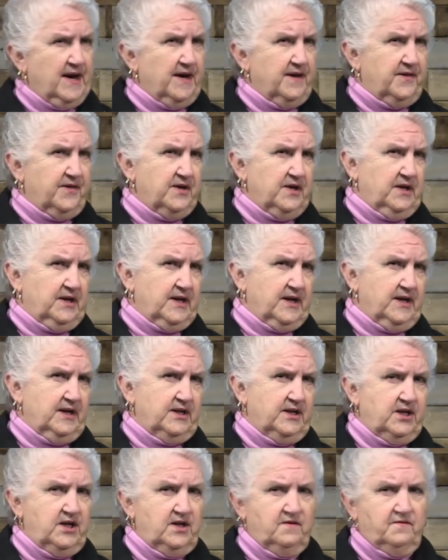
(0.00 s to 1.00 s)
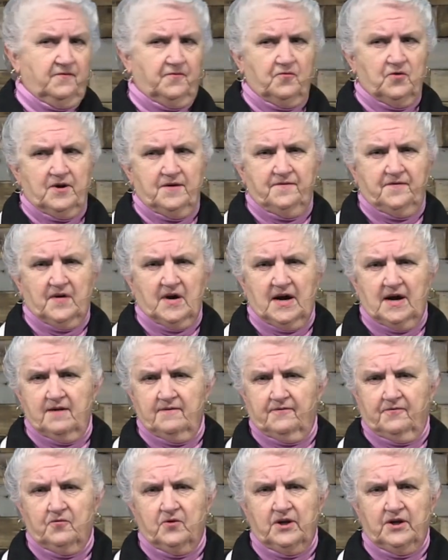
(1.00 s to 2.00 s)
I think,
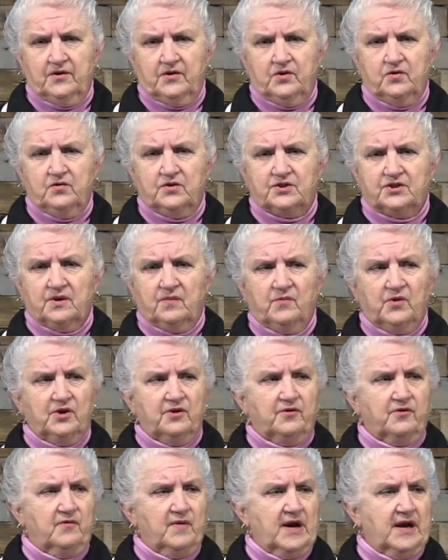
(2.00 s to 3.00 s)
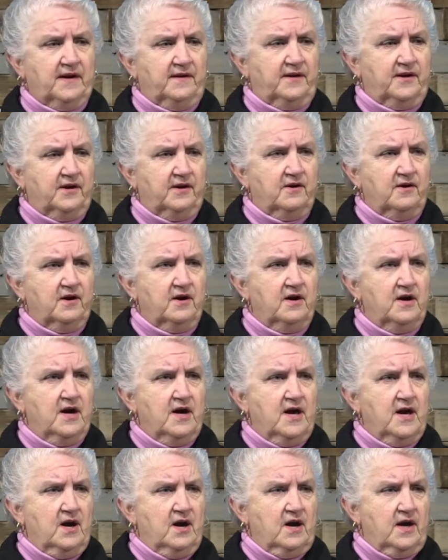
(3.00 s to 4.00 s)
1945, 42, somewhere around there
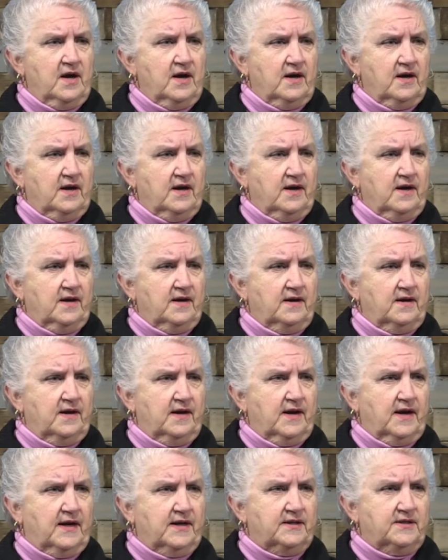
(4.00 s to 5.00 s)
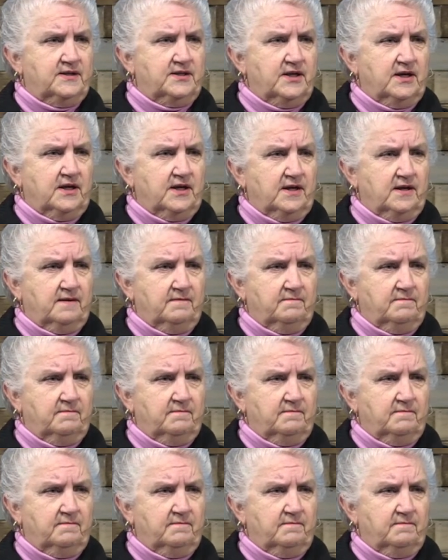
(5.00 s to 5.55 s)
at